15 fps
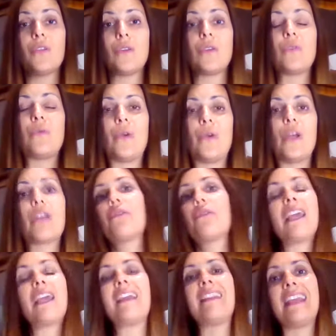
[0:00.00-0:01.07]
You were
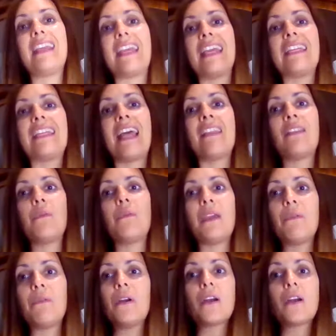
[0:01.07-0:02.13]
creating it, and
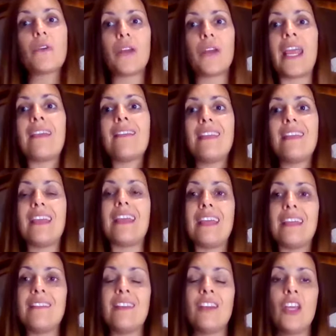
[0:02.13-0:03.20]
we were creating
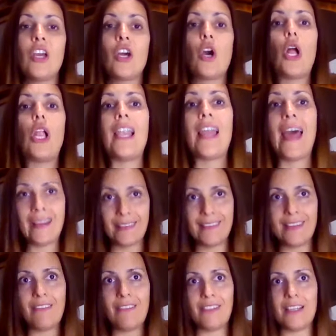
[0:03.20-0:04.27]
it
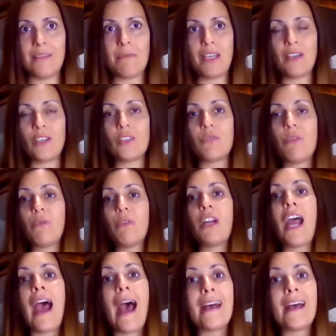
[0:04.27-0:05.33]
collectively because we
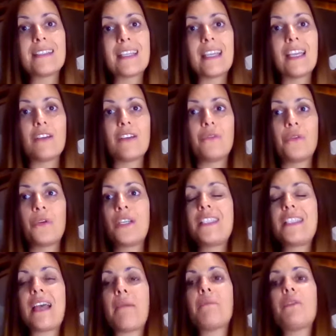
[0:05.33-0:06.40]
were asking for
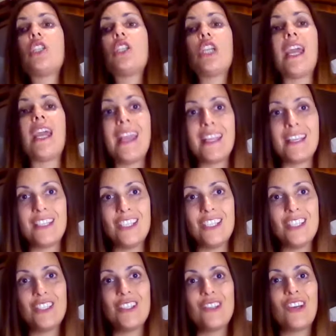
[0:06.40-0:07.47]
some
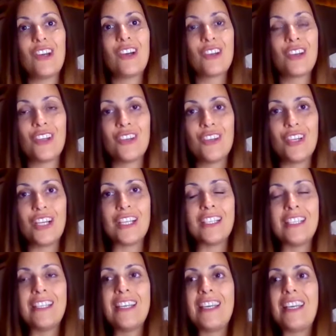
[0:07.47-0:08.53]
change to
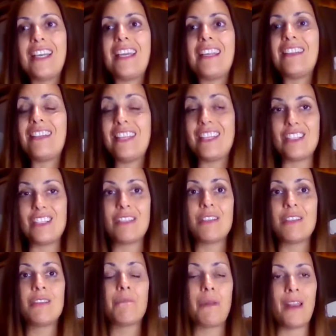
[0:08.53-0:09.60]
occur in
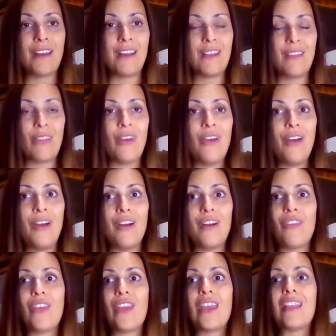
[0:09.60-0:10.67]
this planet
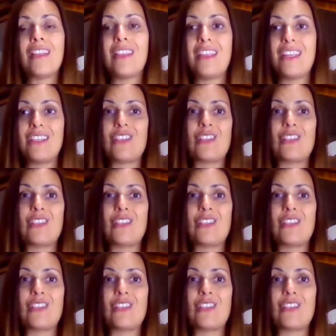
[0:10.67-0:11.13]
Earth, in